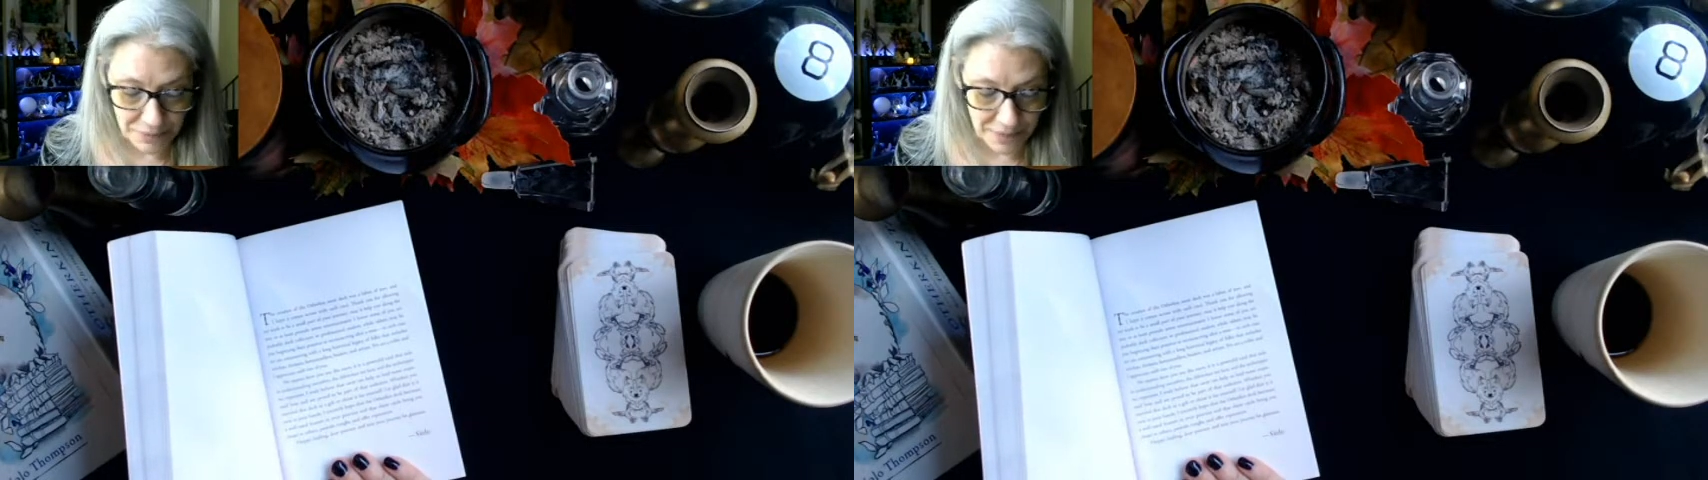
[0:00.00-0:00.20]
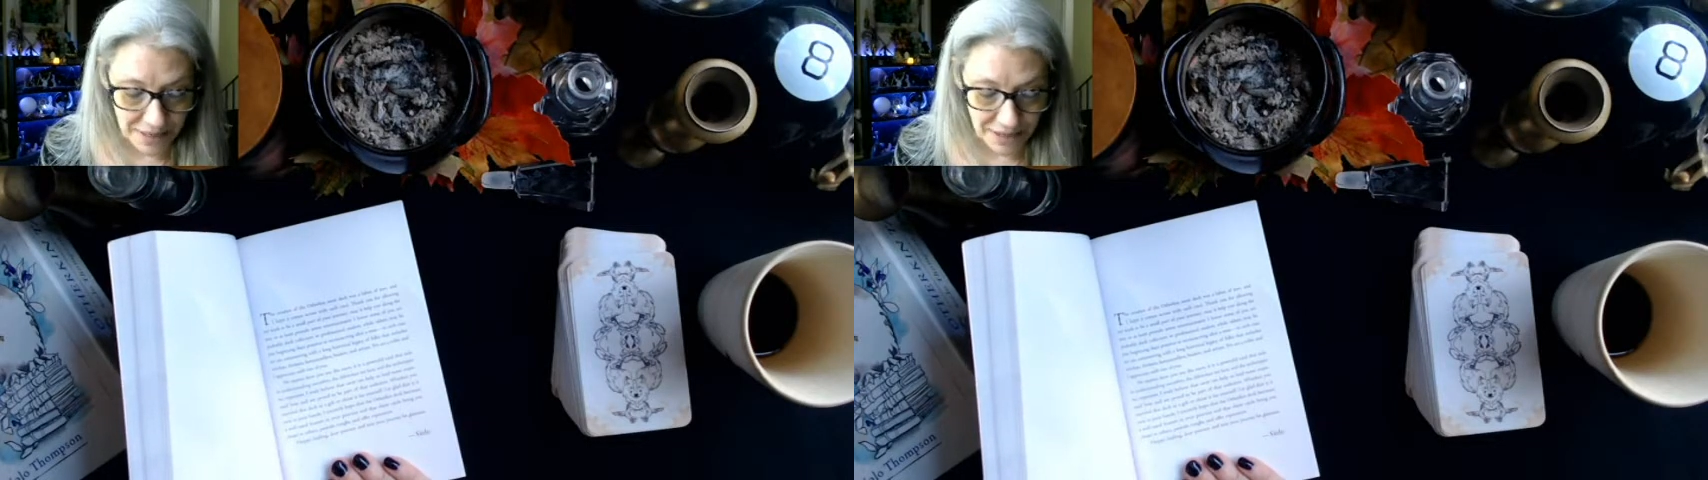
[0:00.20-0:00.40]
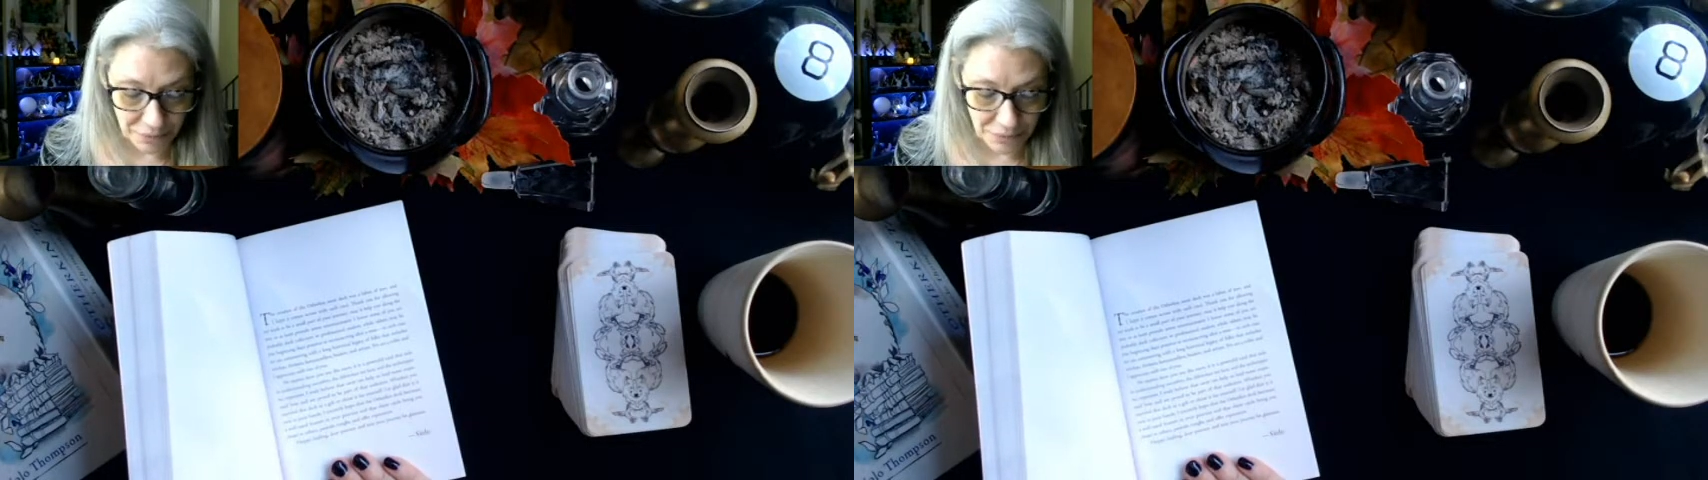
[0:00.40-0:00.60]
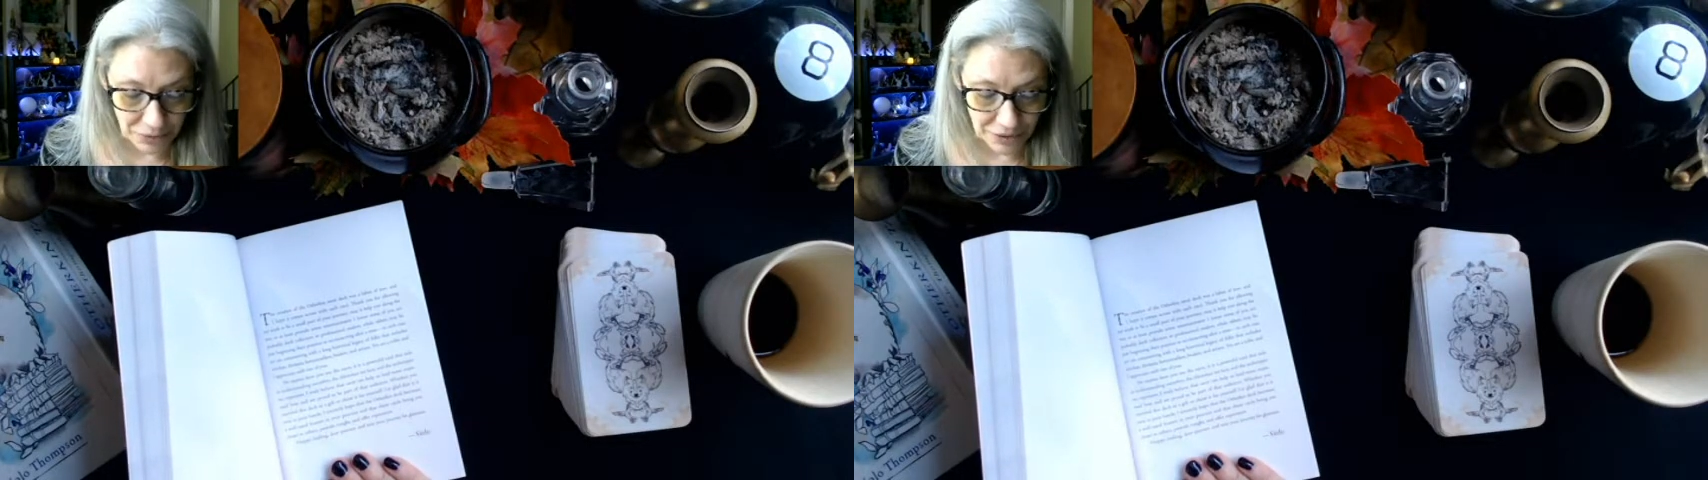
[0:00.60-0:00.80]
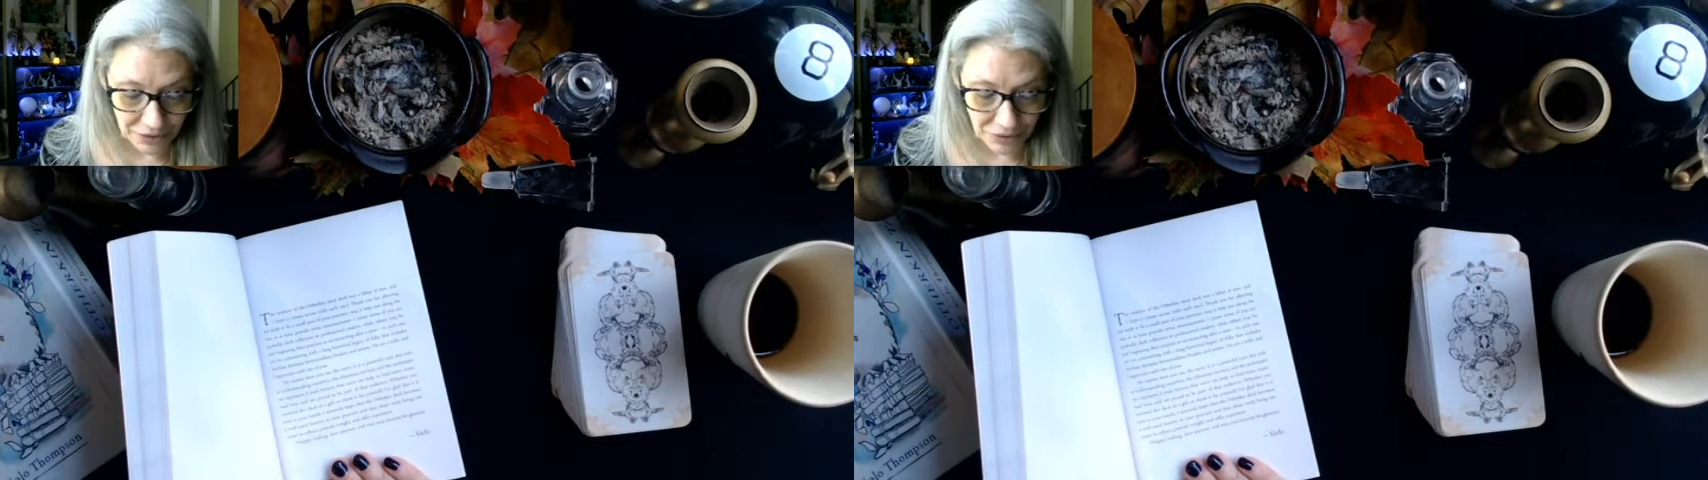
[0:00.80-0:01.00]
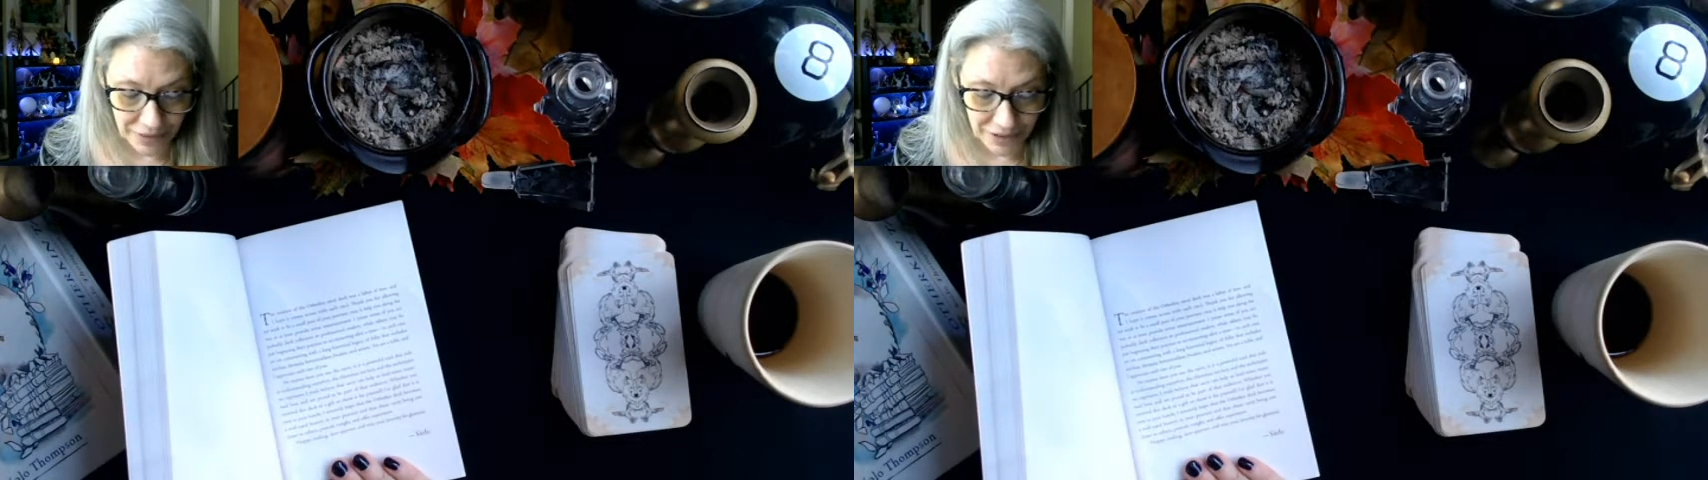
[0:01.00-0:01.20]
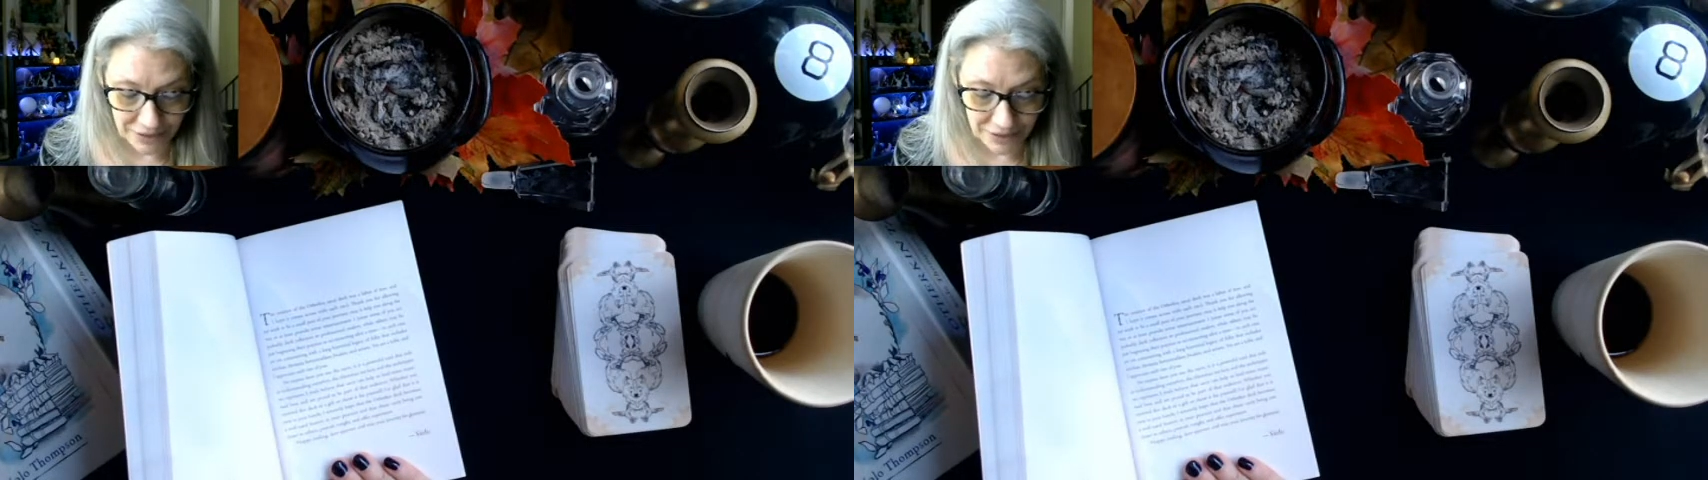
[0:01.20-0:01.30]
May it help you along the way or